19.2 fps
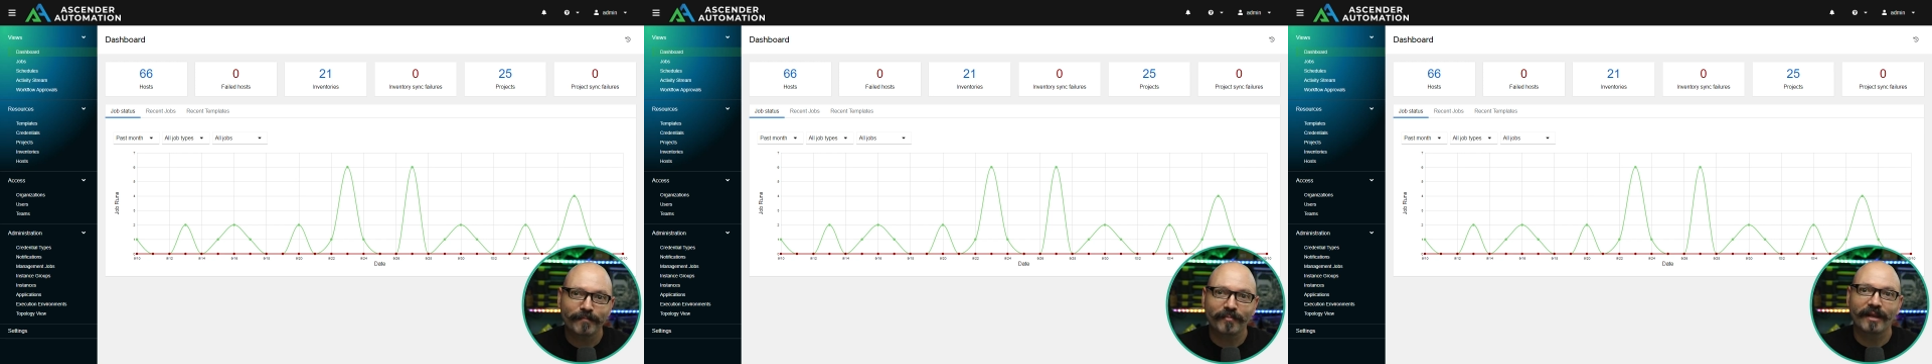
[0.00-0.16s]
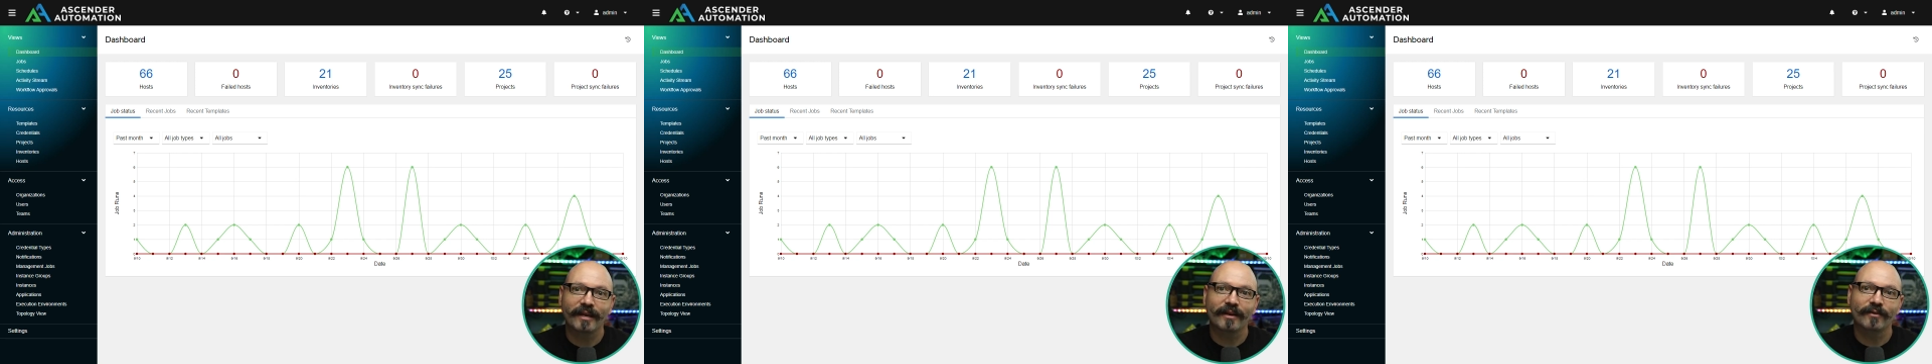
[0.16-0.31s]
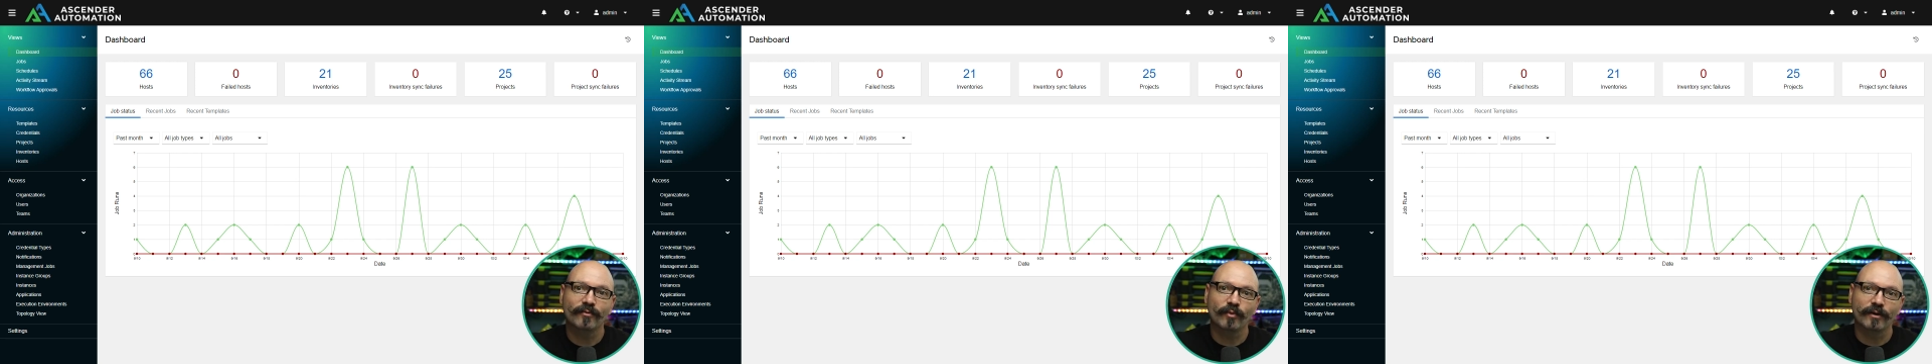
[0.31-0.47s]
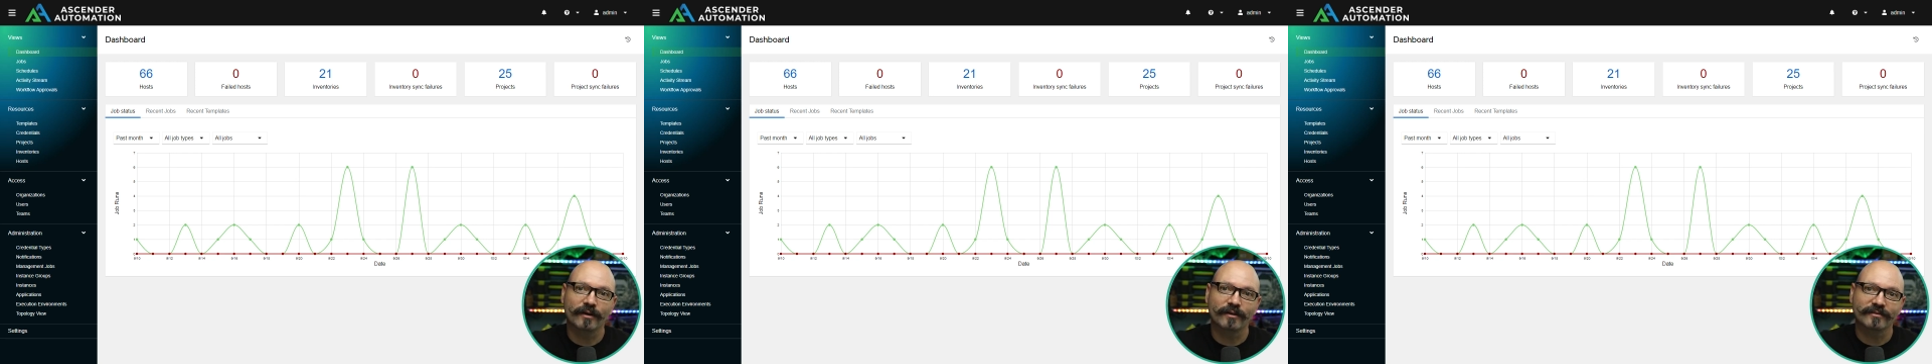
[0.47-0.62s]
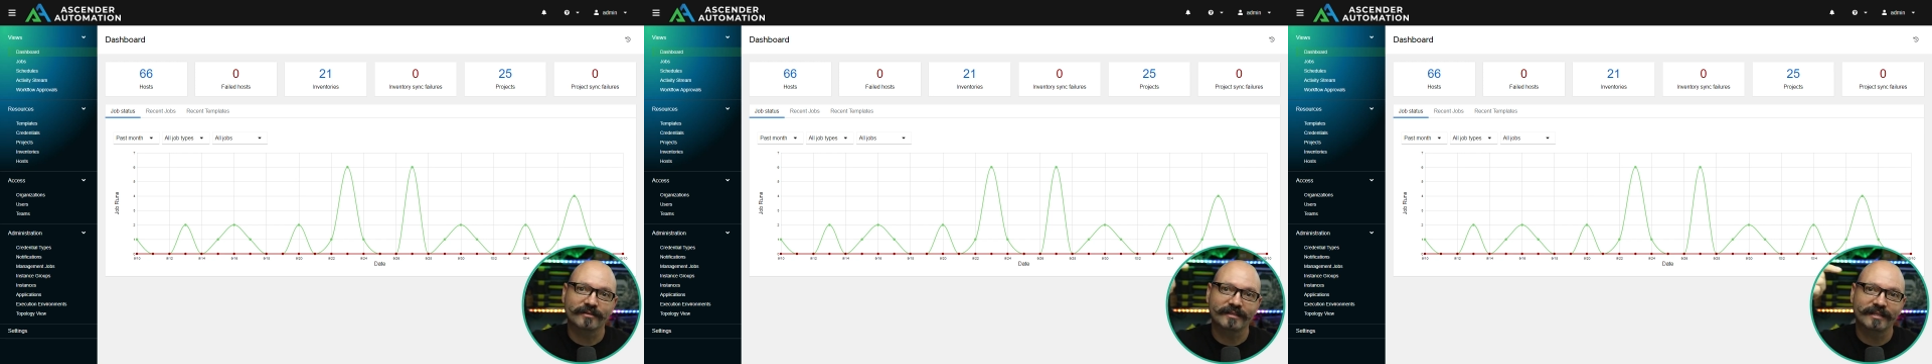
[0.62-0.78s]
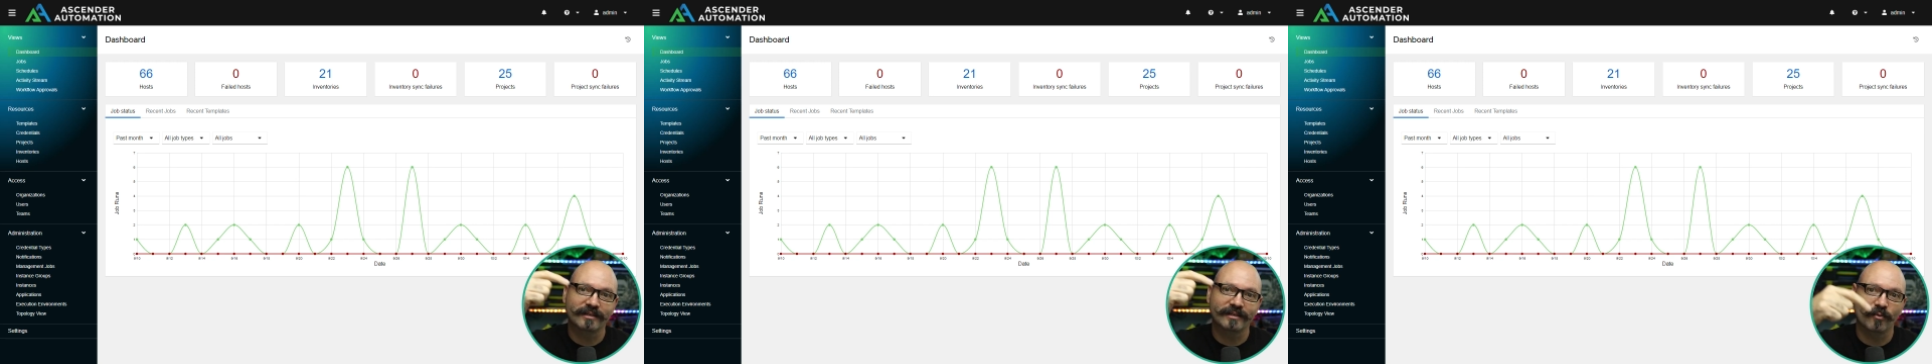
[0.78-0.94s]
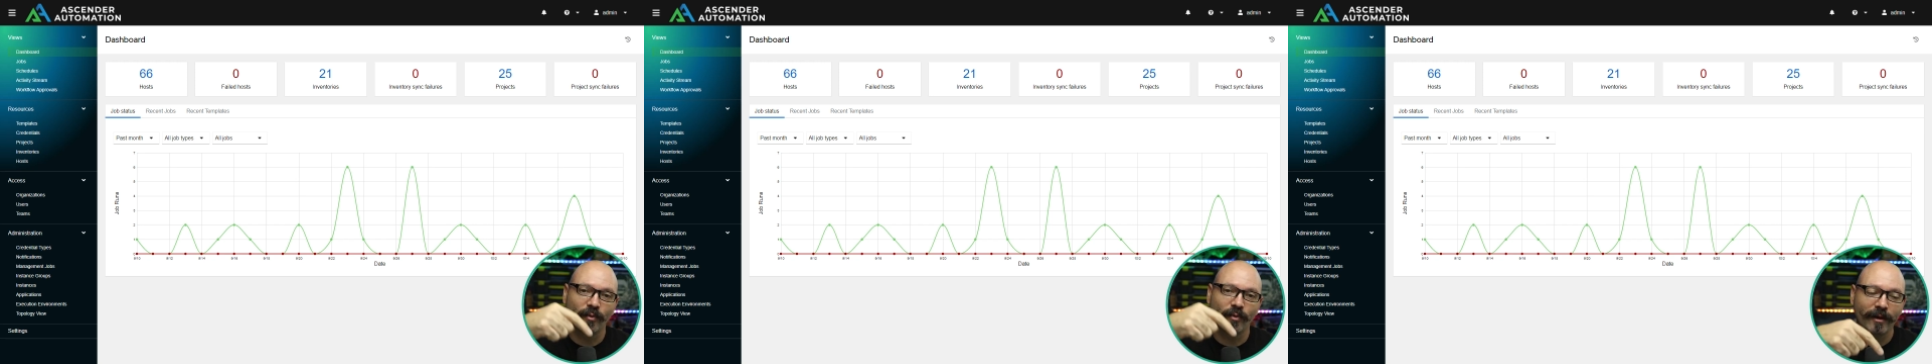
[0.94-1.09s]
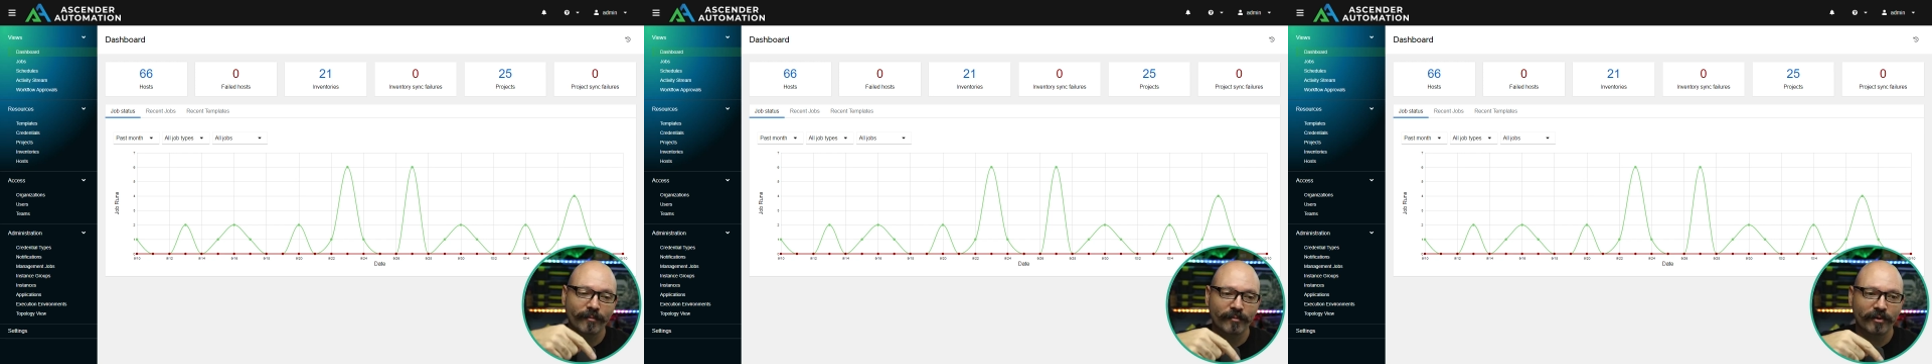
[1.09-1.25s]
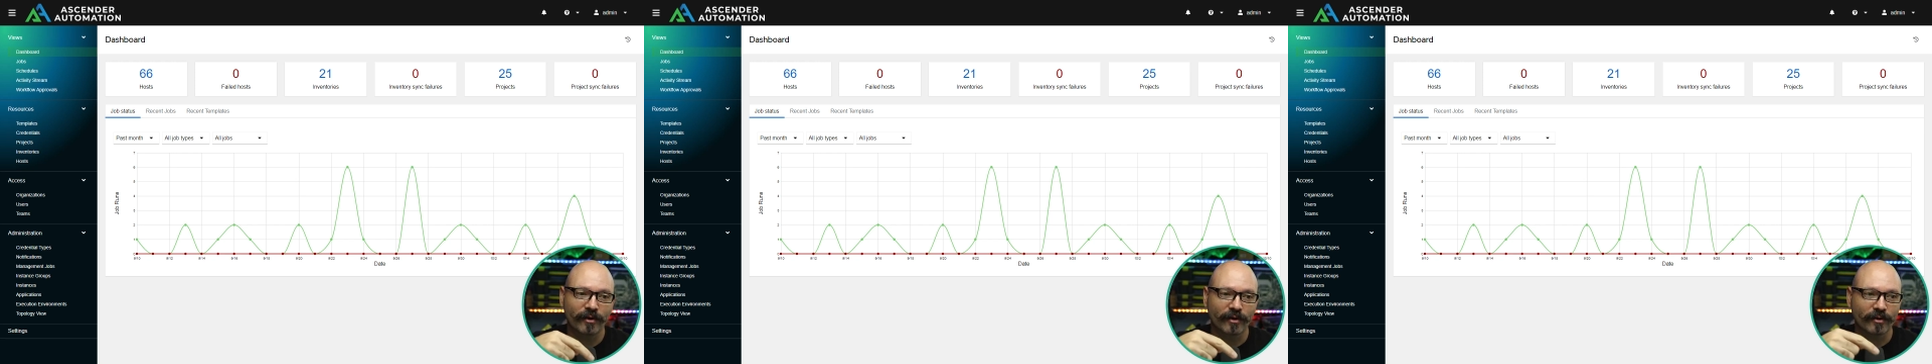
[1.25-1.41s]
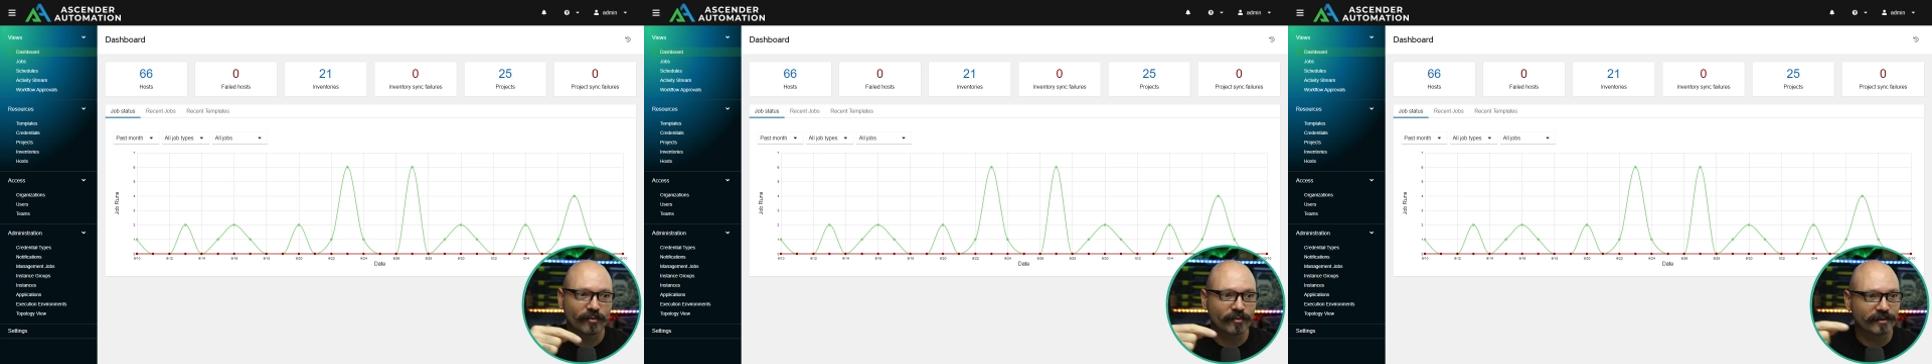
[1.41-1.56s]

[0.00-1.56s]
it will send a webhook,